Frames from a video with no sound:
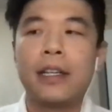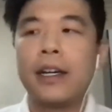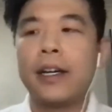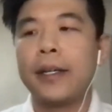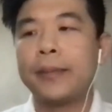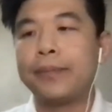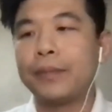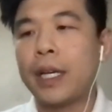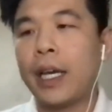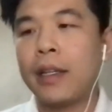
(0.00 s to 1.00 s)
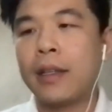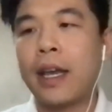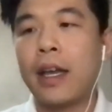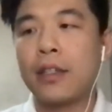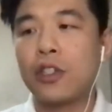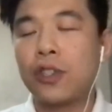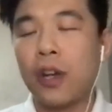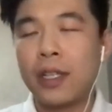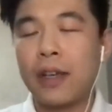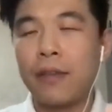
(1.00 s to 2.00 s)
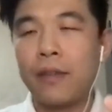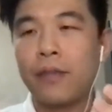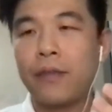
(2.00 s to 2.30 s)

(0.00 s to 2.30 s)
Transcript: And sourcing